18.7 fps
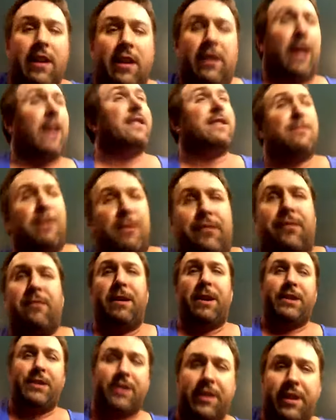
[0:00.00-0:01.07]
get some
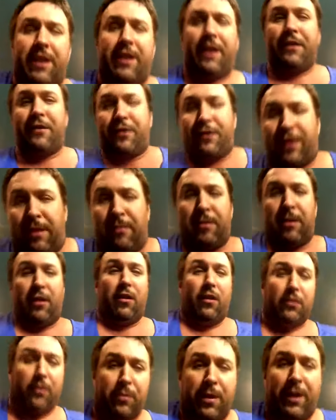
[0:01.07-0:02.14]
information and entertainment
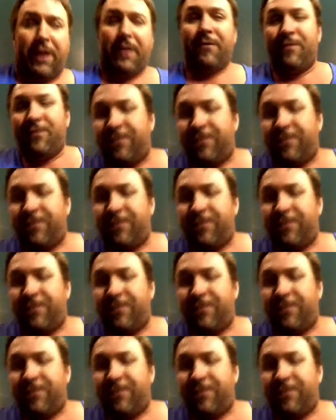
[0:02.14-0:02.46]
along the way.